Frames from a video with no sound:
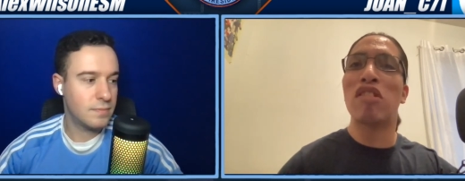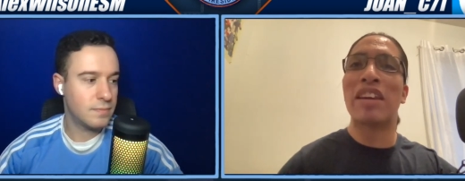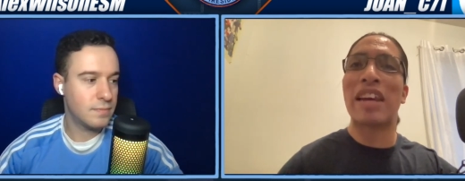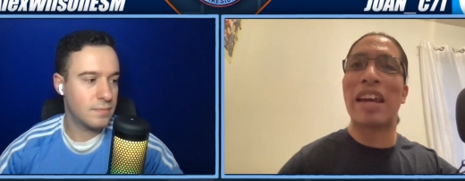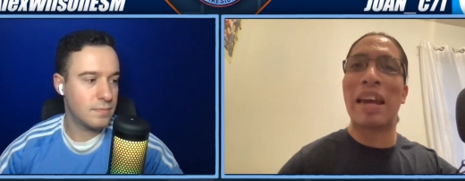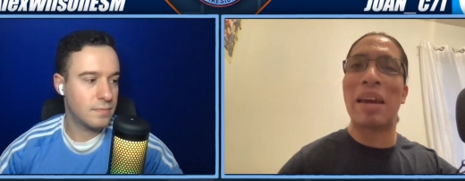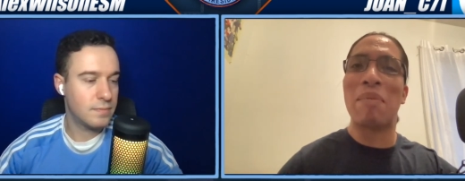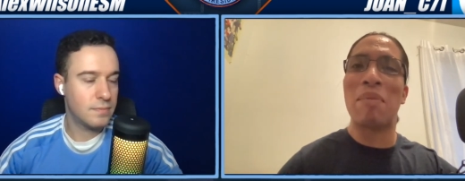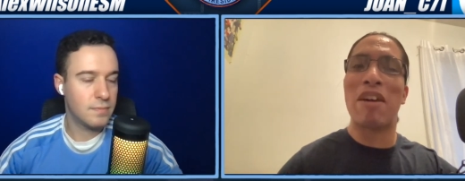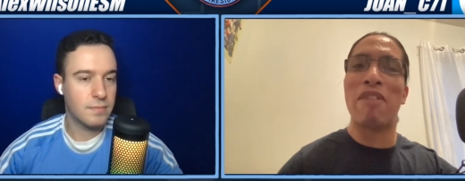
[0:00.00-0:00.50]
Speaker 1: I
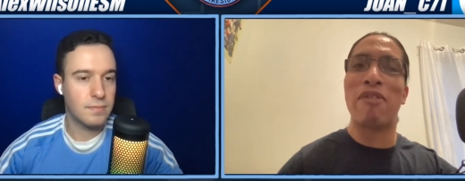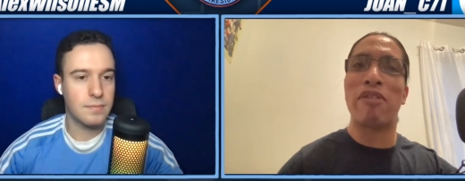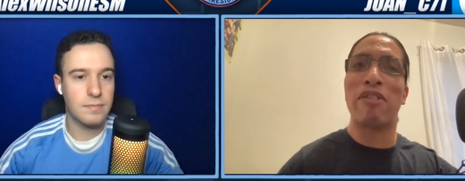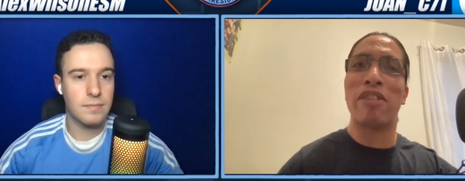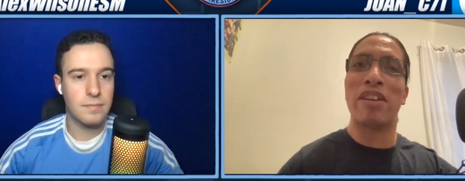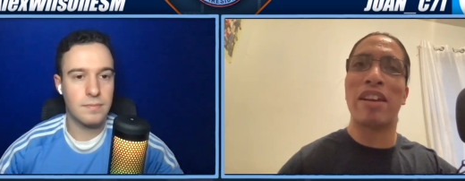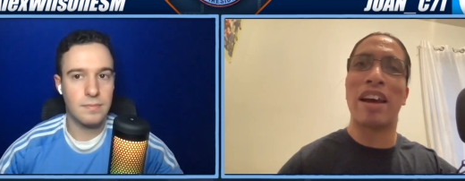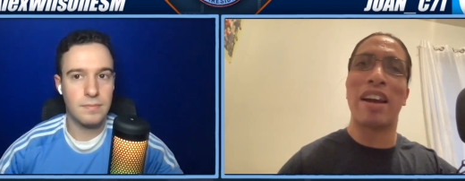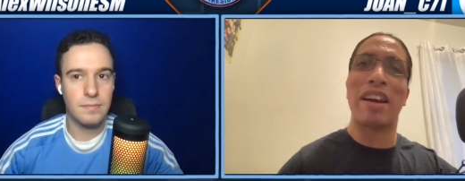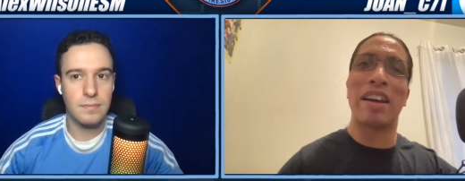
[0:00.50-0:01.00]
feel like
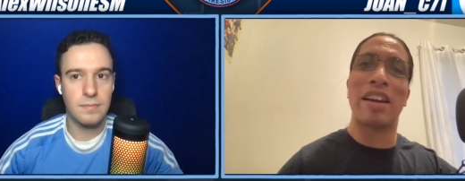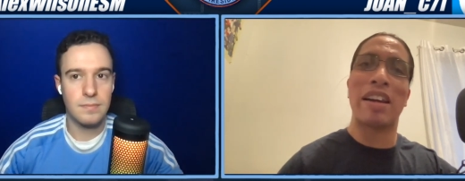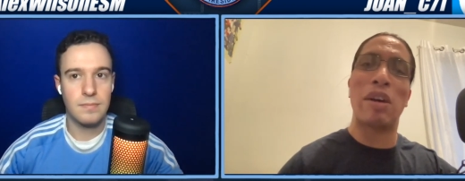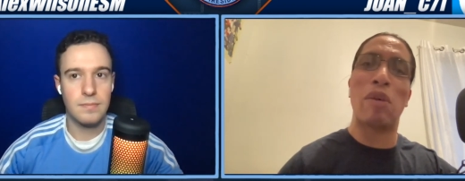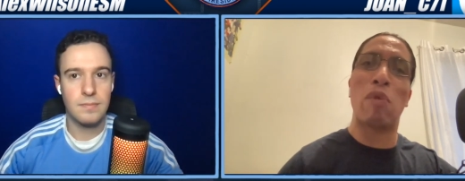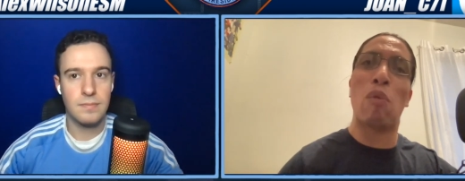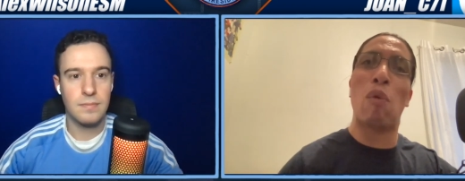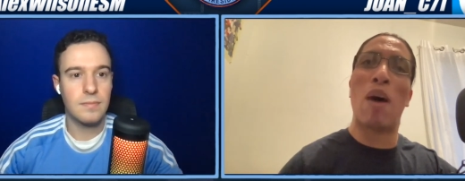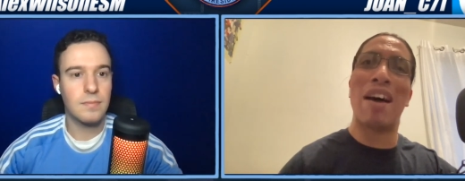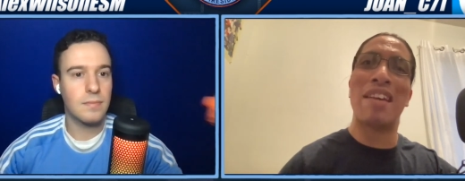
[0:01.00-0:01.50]
he
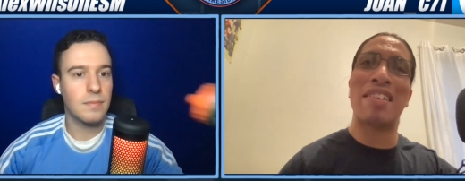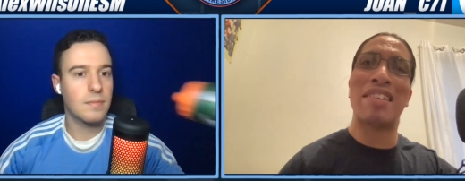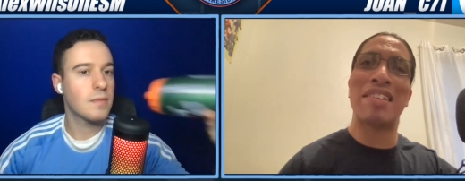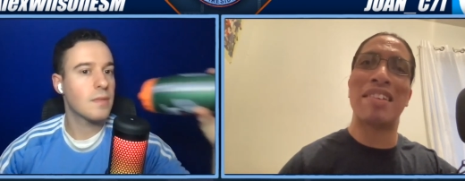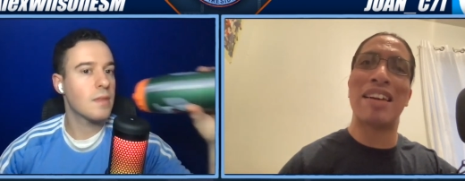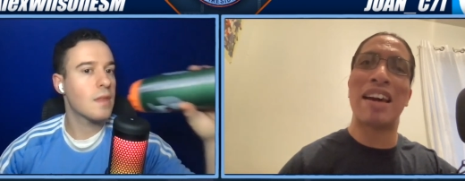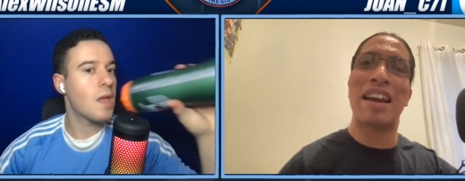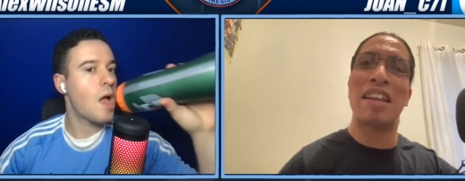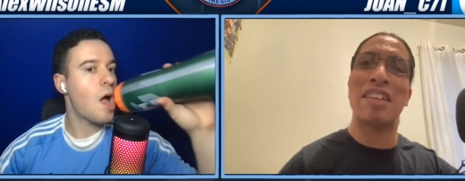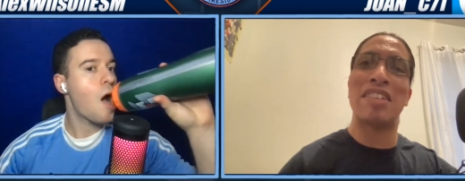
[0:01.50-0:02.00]
wasn't that
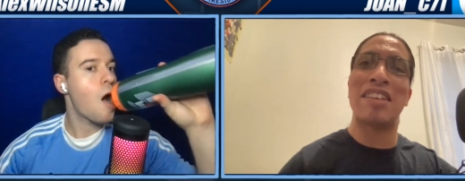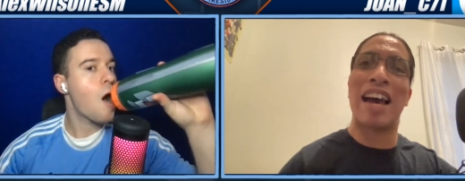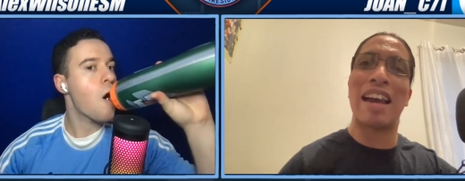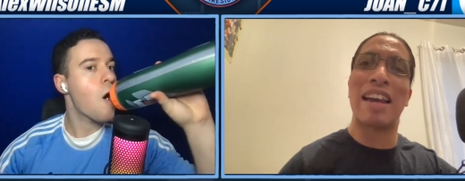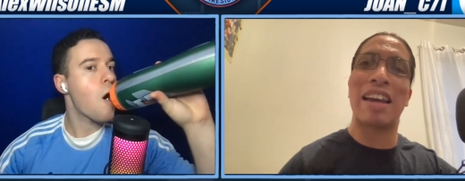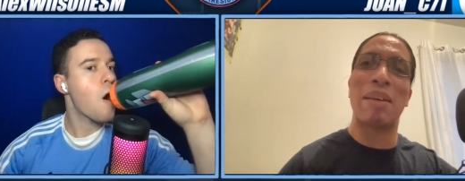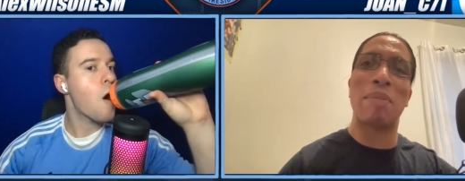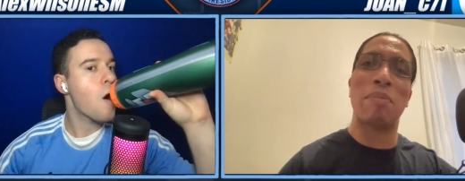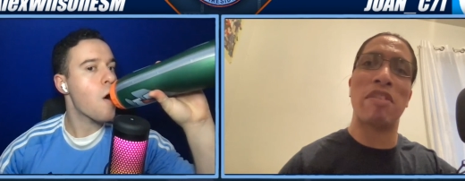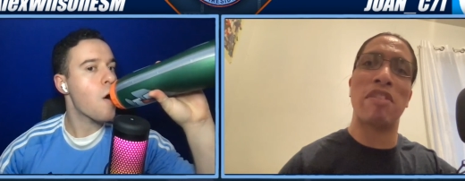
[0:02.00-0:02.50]
attacking
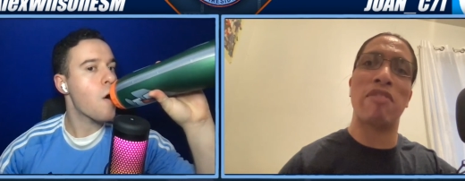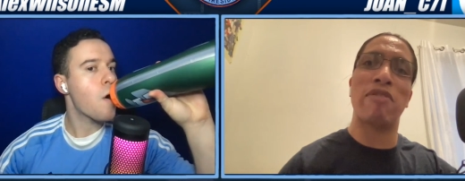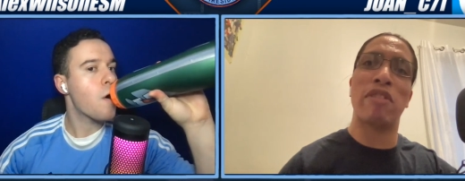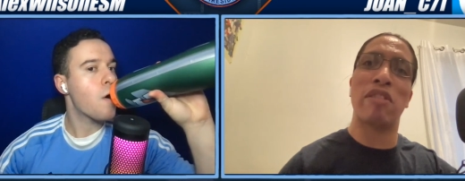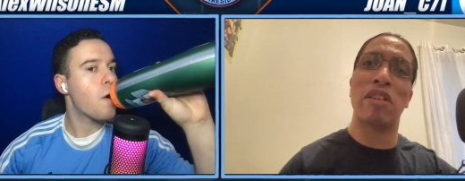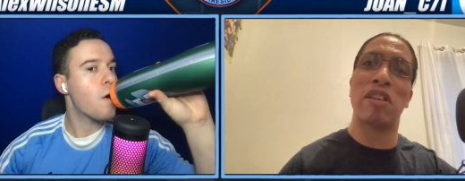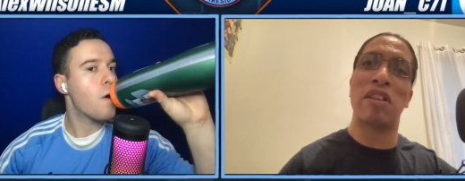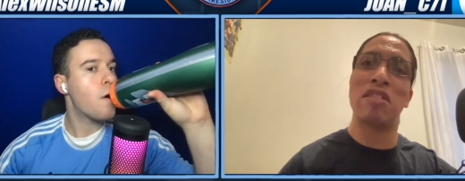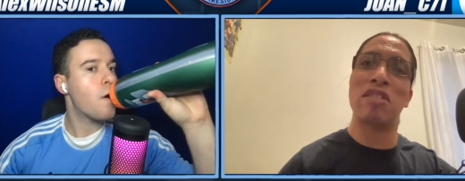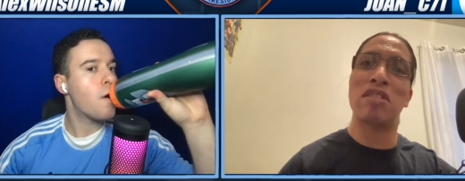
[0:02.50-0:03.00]
midfielder,
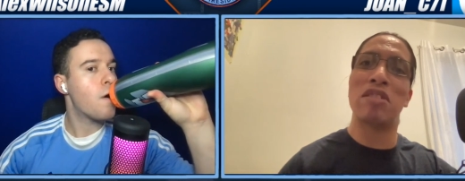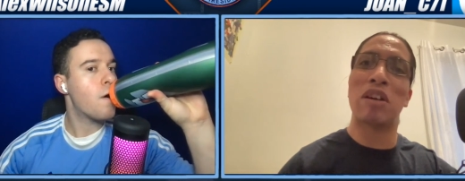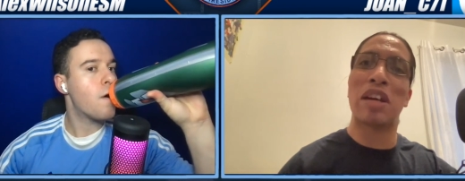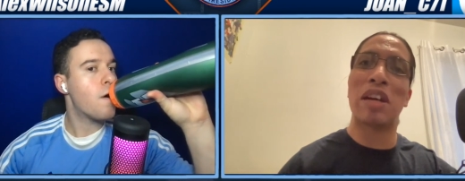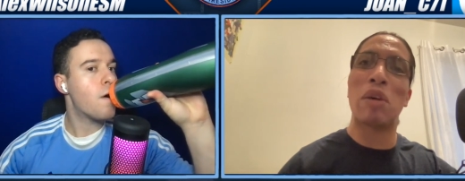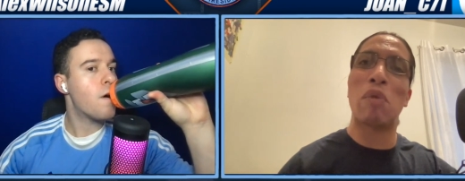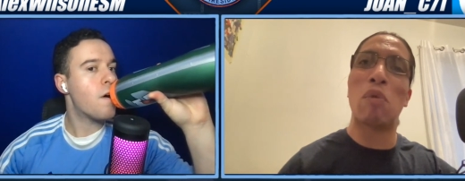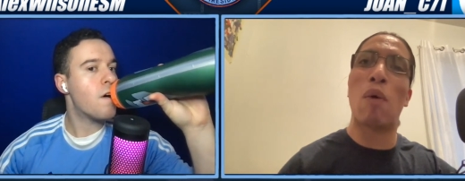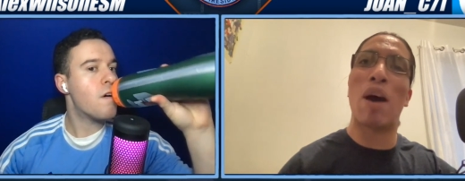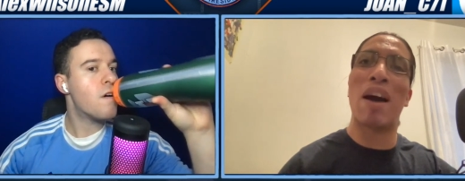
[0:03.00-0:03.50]
so he
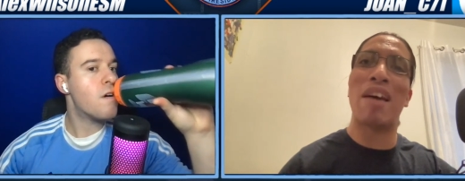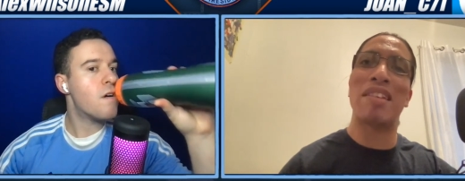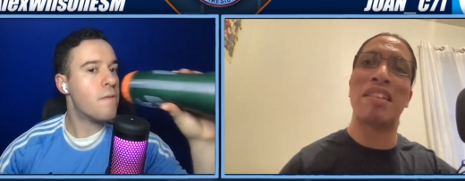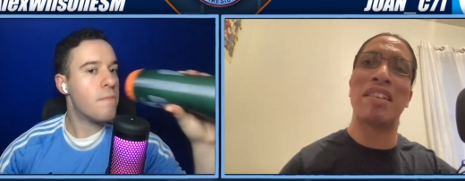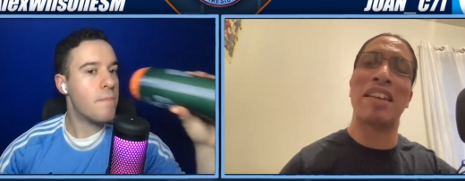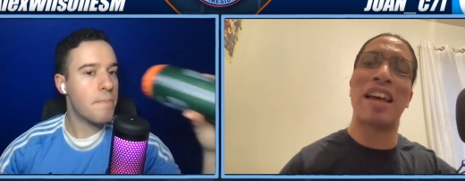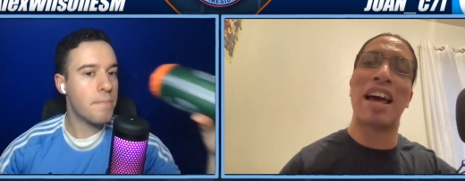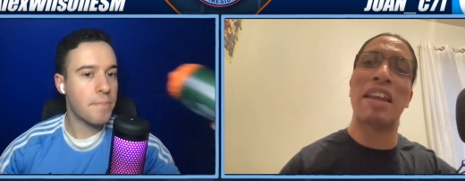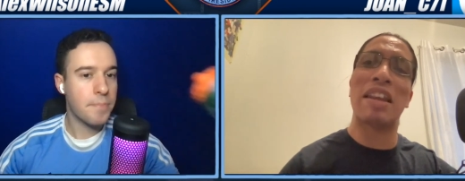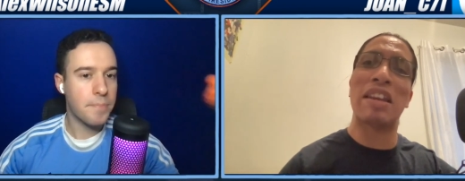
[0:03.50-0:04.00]
wasn't that
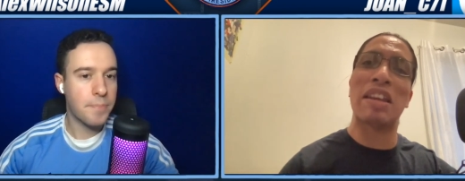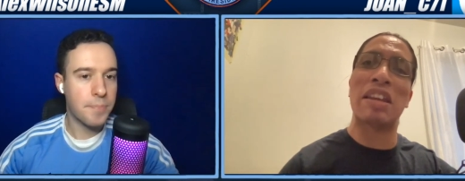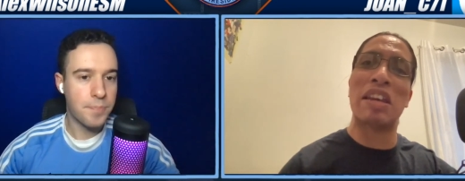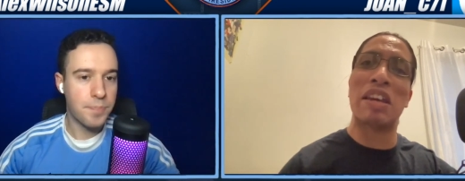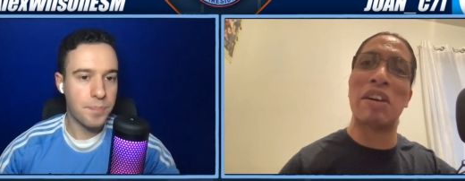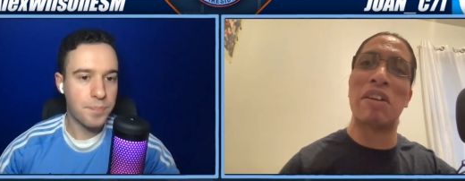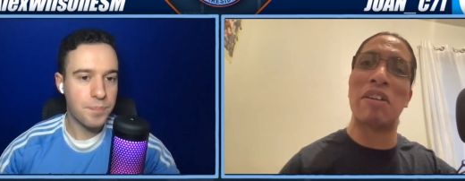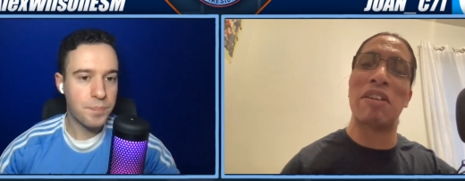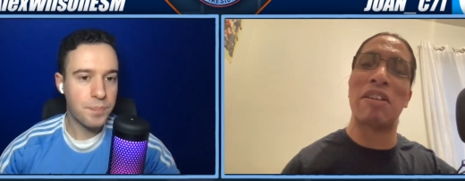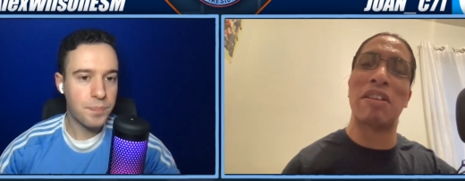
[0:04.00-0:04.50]
near
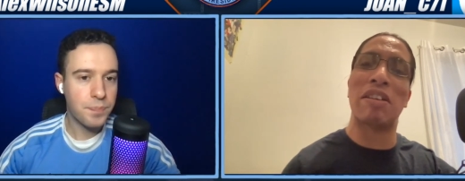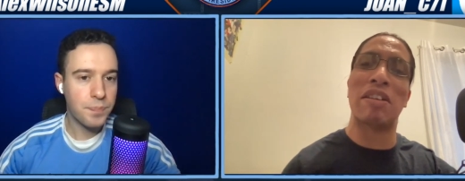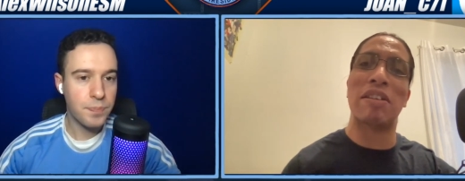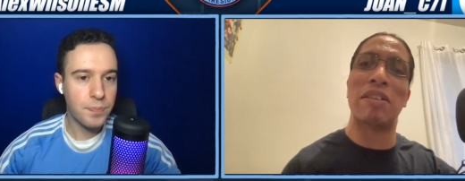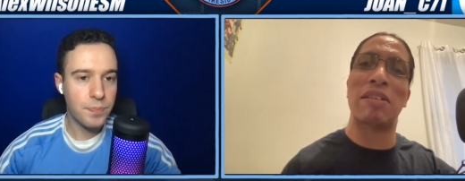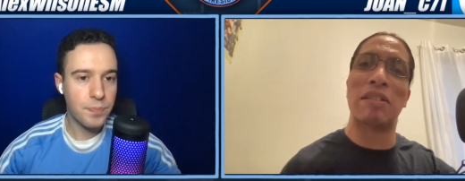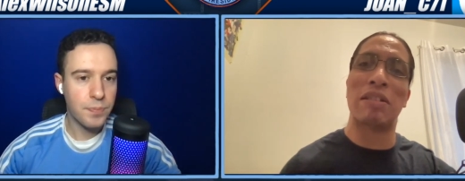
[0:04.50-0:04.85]
the